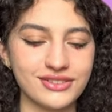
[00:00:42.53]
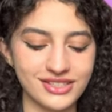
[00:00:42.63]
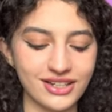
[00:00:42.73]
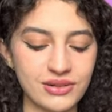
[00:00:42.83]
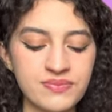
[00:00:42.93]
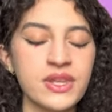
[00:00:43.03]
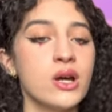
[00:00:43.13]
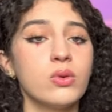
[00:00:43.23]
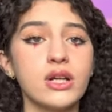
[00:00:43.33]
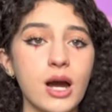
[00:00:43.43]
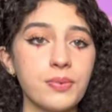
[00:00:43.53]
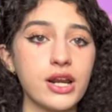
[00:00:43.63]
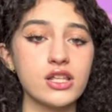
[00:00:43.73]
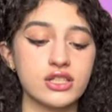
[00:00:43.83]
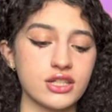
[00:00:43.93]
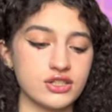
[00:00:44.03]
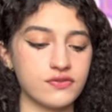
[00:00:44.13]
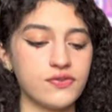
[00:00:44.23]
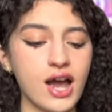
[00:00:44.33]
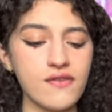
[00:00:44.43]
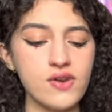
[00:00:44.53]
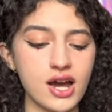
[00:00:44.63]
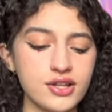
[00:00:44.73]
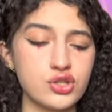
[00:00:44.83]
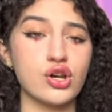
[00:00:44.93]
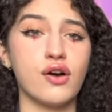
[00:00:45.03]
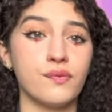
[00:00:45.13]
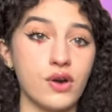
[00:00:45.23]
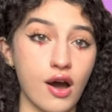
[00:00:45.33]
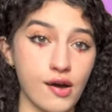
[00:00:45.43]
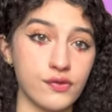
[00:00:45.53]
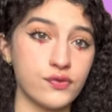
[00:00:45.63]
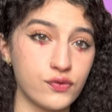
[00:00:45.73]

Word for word: So we're gonna hop right into this. Five Nights of Love.